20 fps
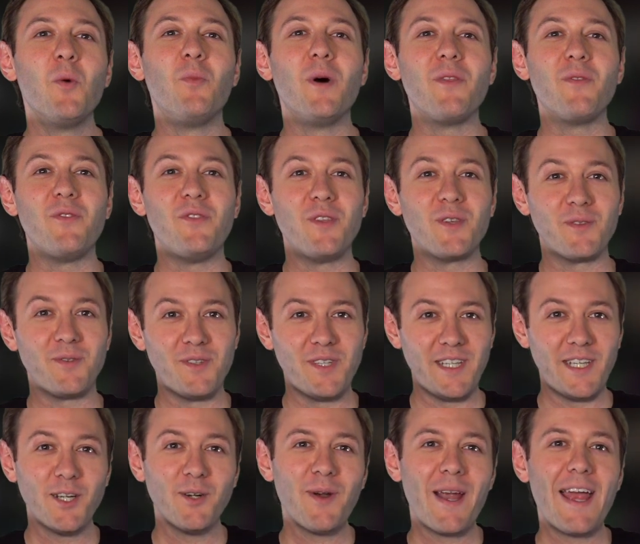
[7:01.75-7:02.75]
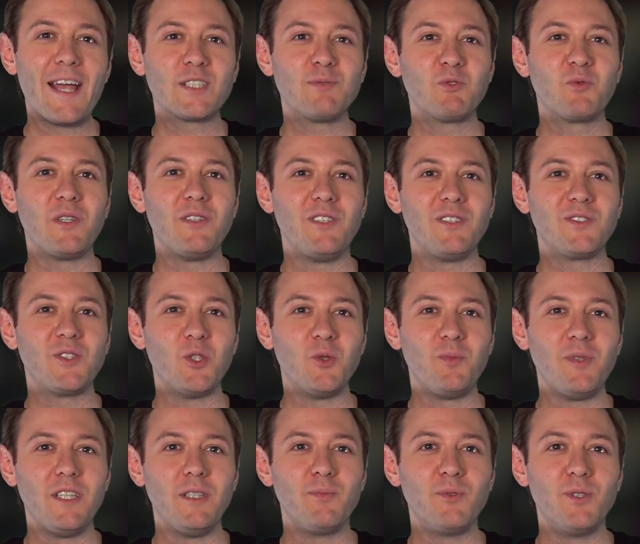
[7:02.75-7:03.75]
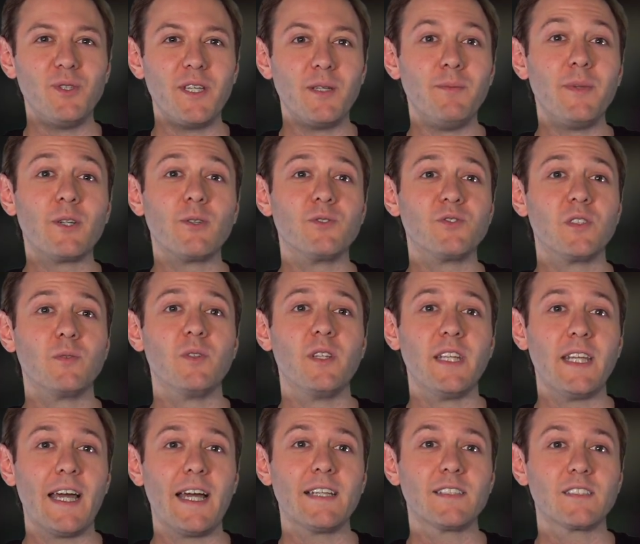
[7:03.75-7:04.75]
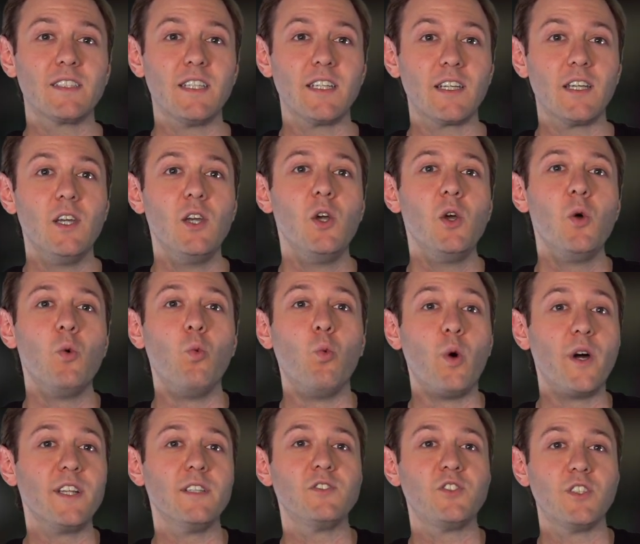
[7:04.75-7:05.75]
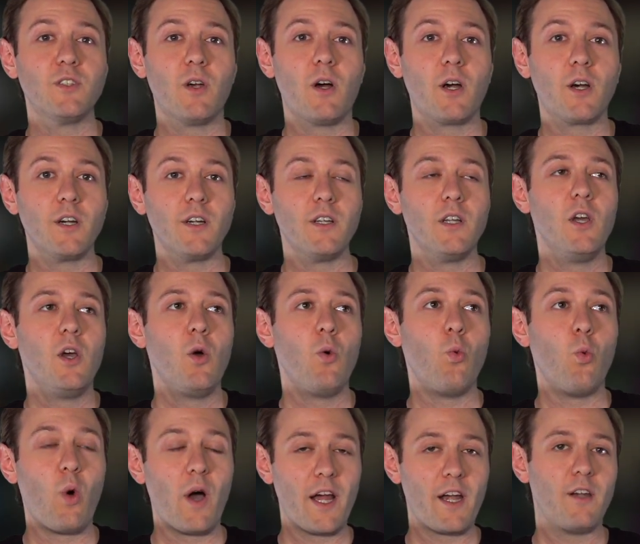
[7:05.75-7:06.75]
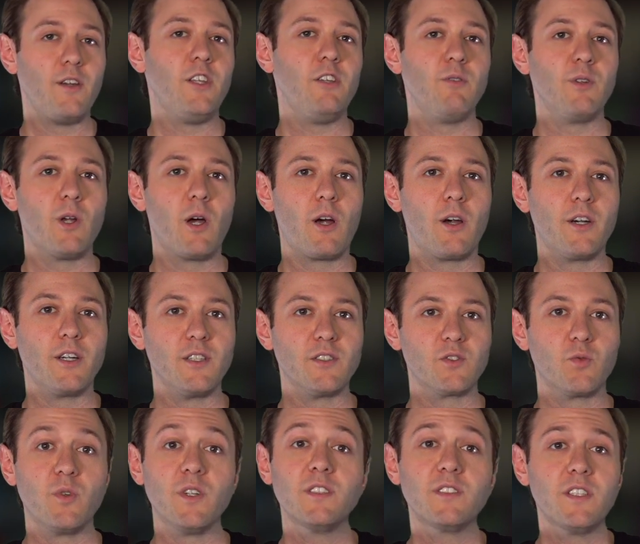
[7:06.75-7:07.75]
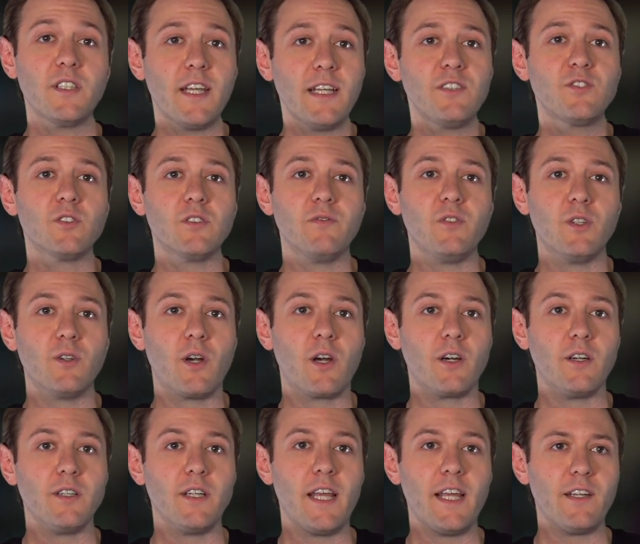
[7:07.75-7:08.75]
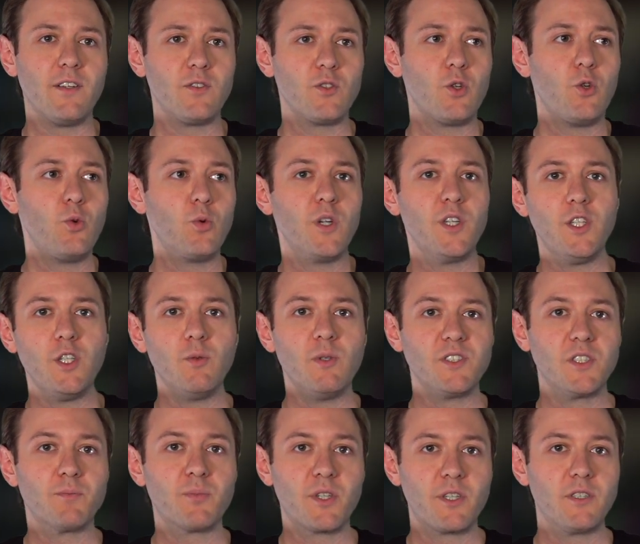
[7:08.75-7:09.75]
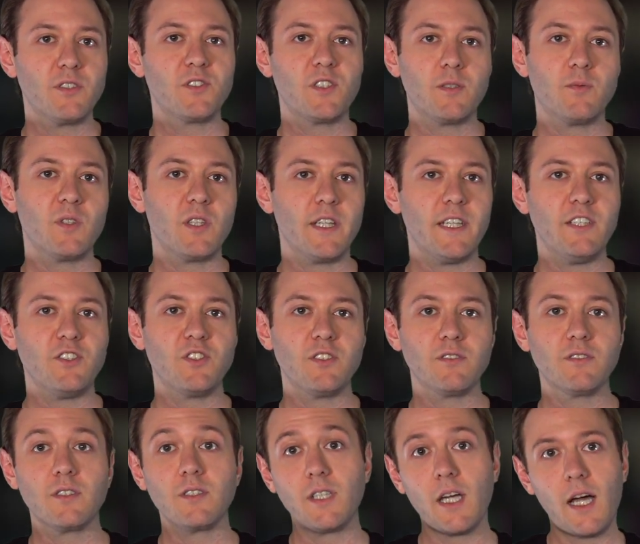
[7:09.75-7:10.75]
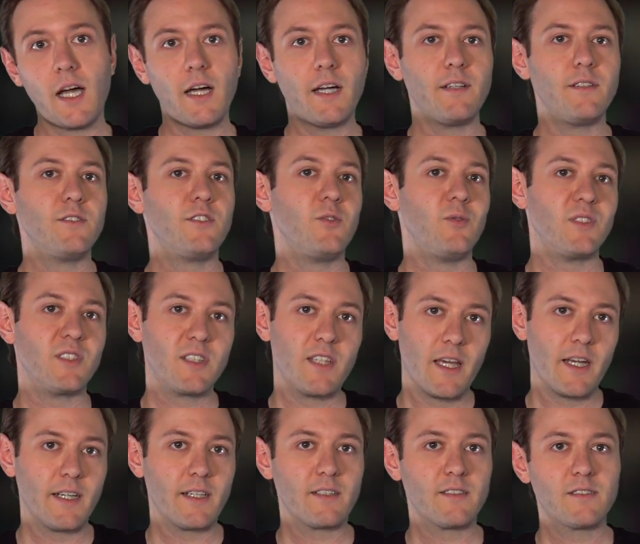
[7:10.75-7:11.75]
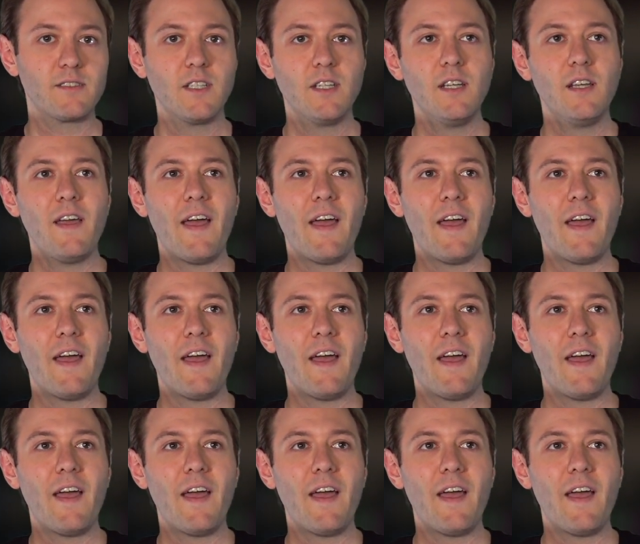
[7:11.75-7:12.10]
But the interaction between these two people and Mikkelsen really asking, what is your art? Why are you an artist? What is the nature of your art? And who are you as a person in relation to God, to aesthetics?